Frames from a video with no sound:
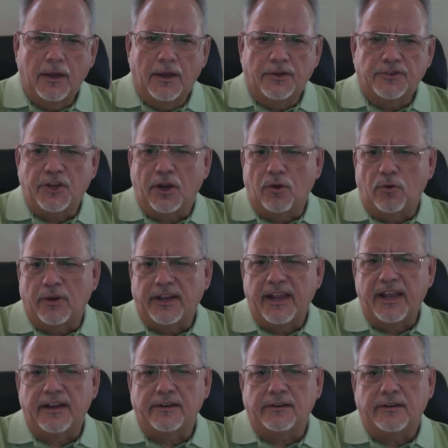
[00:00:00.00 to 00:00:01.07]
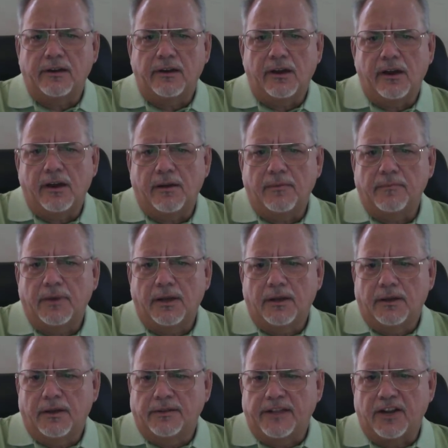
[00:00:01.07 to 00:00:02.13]
So again,
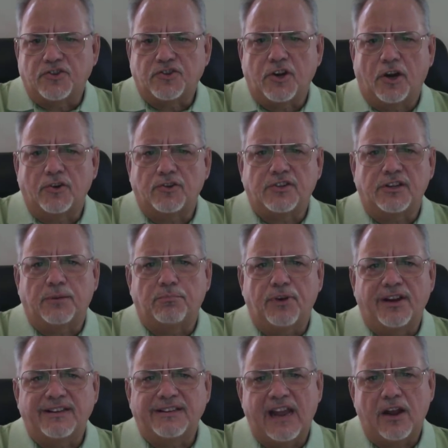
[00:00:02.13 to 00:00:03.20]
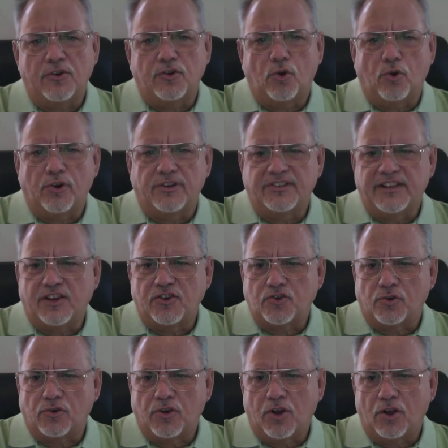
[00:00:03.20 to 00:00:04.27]
that chart is going to break down the
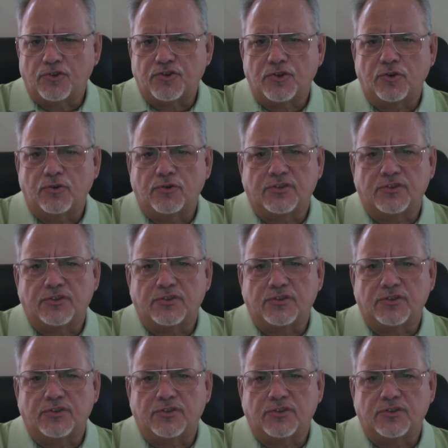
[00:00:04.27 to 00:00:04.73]
organizational culture,